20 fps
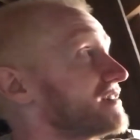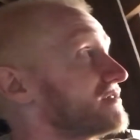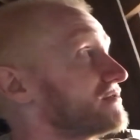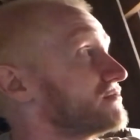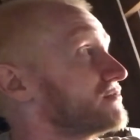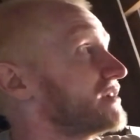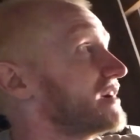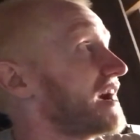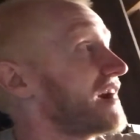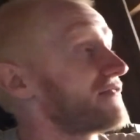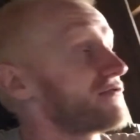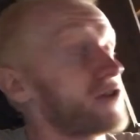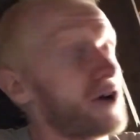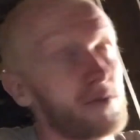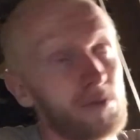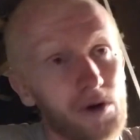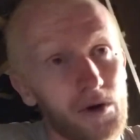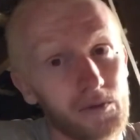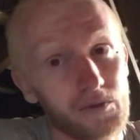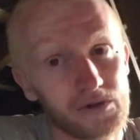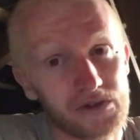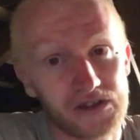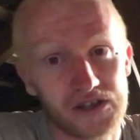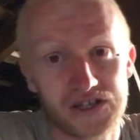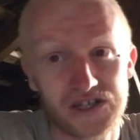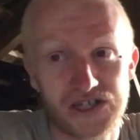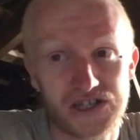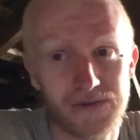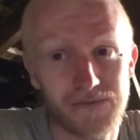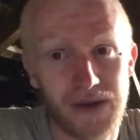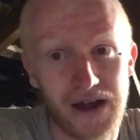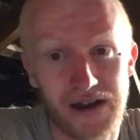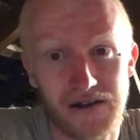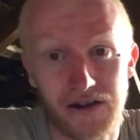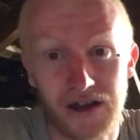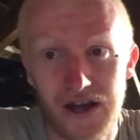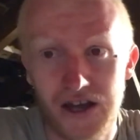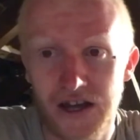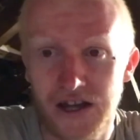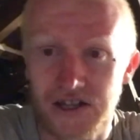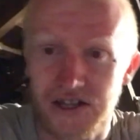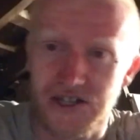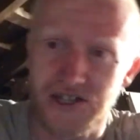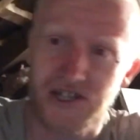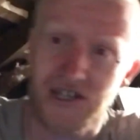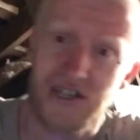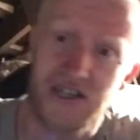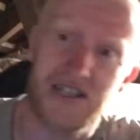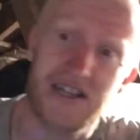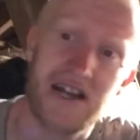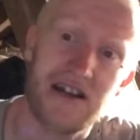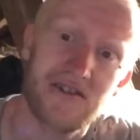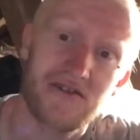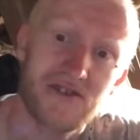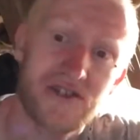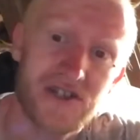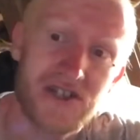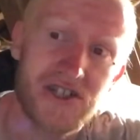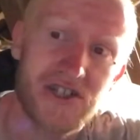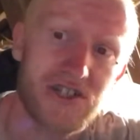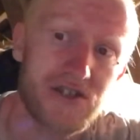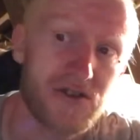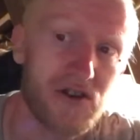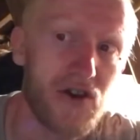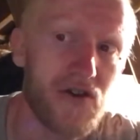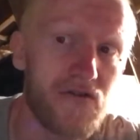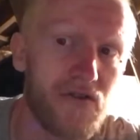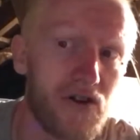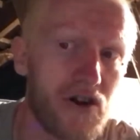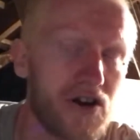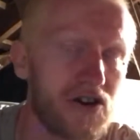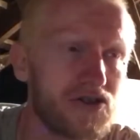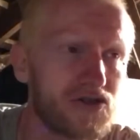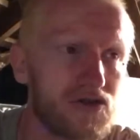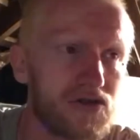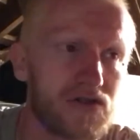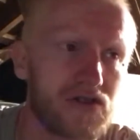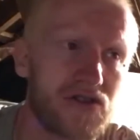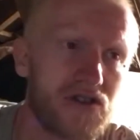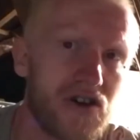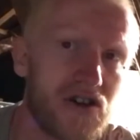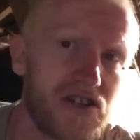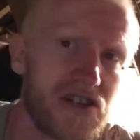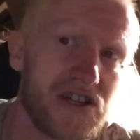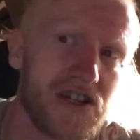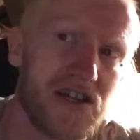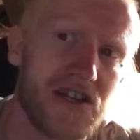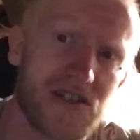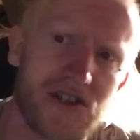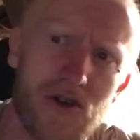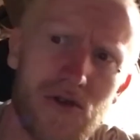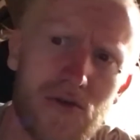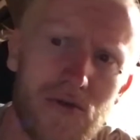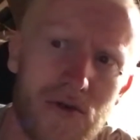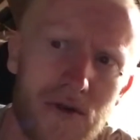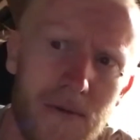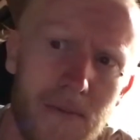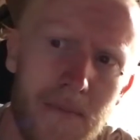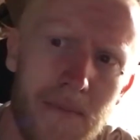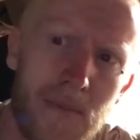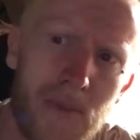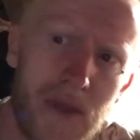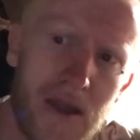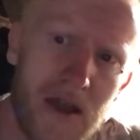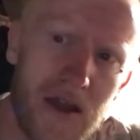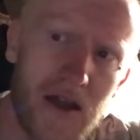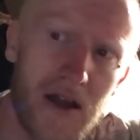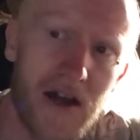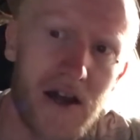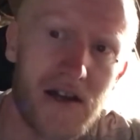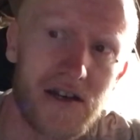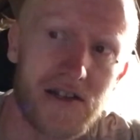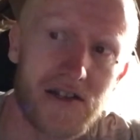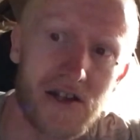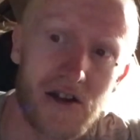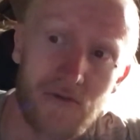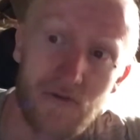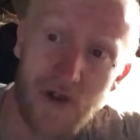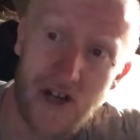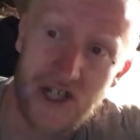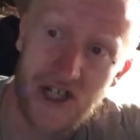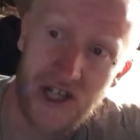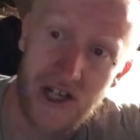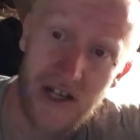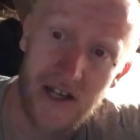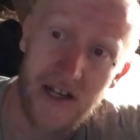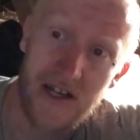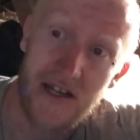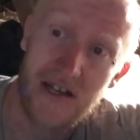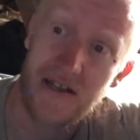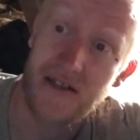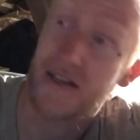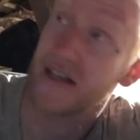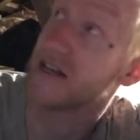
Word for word: we have got a problem with the cement. You see, this house is over 130 years old and originally they